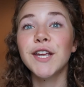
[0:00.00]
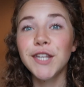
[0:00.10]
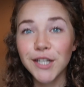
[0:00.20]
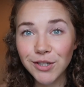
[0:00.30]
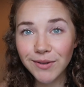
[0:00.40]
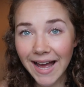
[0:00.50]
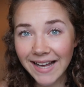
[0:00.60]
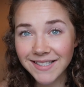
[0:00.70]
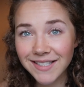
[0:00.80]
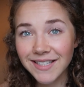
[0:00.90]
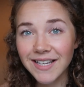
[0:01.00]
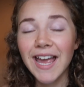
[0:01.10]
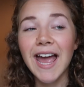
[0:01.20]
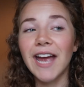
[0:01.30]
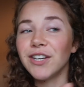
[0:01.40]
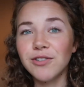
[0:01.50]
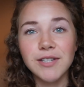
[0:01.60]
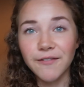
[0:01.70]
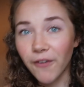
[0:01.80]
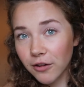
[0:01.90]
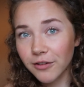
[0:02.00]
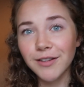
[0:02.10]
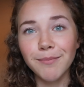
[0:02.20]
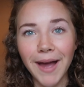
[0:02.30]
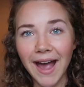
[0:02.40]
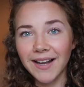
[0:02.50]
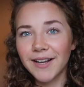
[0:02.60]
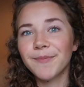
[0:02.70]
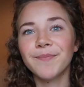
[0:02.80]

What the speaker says: you do that and you just follow them back,